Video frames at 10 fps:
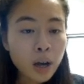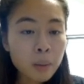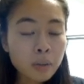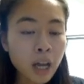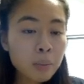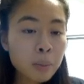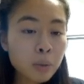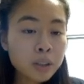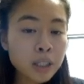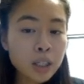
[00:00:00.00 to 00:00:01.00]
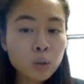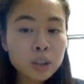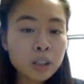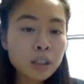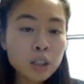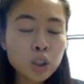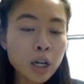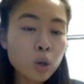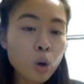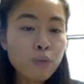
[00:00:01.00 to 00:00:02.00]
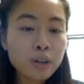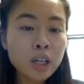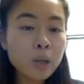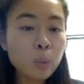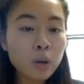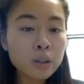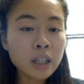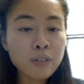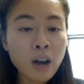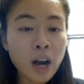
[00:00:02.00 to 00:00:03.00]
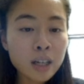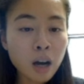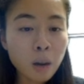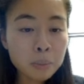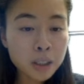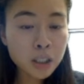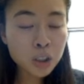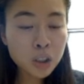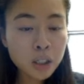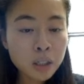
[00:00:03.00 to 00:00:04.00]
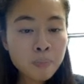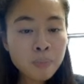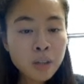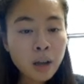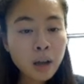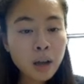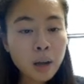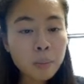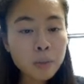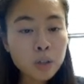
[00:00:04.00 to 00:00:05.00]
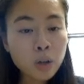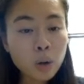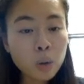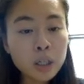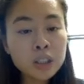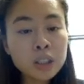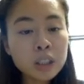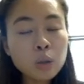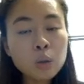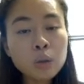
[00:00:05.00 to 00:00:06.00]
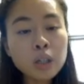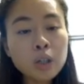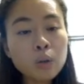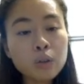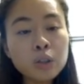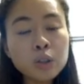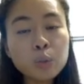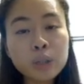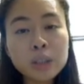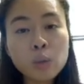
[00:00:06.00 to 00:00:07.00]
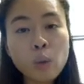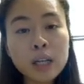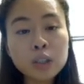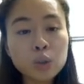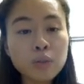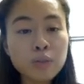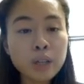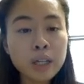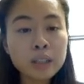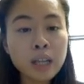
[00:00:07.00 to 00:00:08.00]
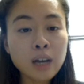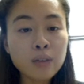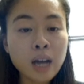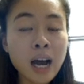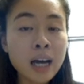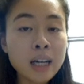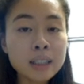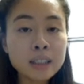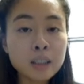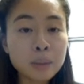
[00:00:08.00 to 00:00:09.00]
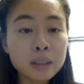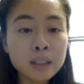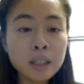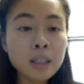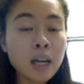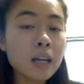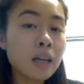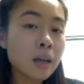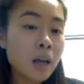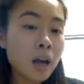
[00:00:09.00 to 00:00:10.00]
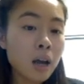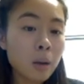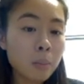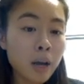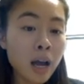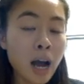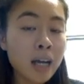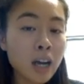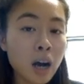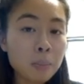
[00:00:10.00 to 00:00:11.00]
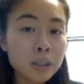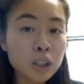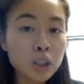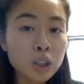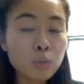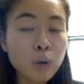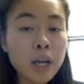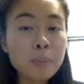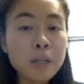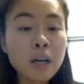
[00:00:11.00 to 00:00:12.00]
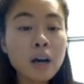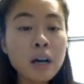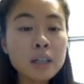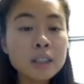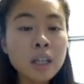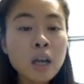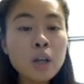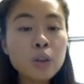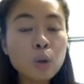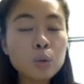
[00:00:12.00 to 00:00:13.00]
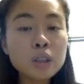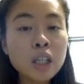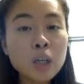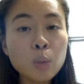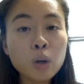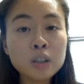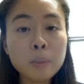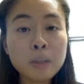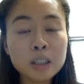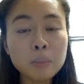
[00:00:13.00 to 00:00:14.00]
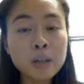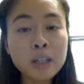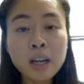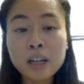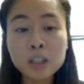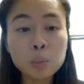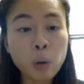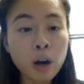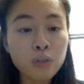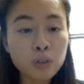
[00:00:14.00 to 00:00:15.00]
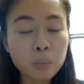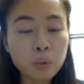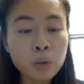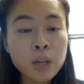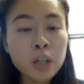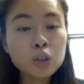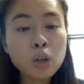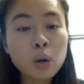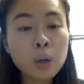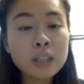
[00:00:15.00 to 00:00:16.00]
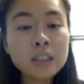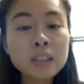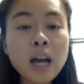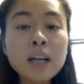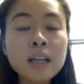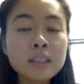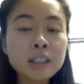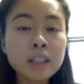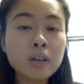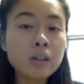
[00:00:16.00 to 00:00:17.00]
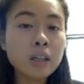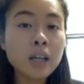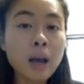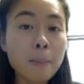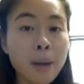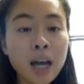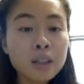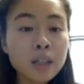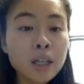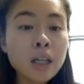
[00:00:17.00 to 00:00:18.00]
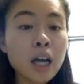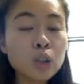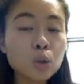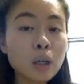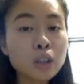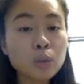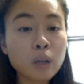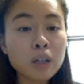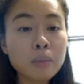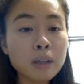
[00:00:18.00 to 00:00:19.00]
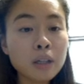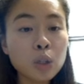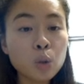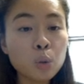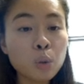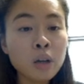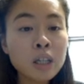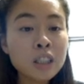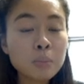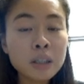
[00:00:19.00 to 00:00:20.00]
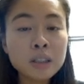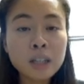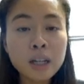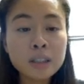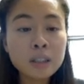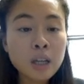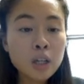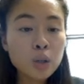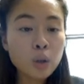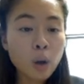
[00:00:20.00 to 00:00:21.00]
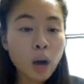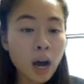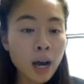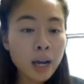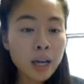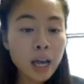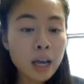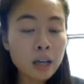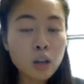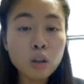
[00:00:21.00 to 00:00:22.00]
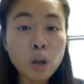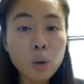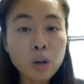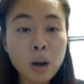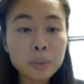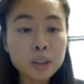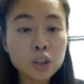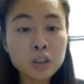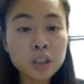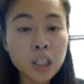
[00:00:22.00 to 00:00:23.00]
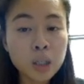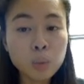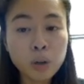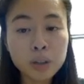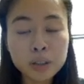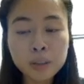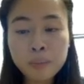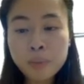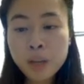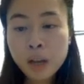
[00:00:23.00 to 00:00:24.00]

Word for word: um, a lot of people are saying, you know, Cynthia, should I go for keywords that have high competition? Um, you know, it's still, you know, there's a reason why certain things have a high CPC and um, a high competition rate because those keywords makes money and it's profitable. So it's not necessarily a bad thing. I do actually recommend that you split test, you know, high and low competition keywords.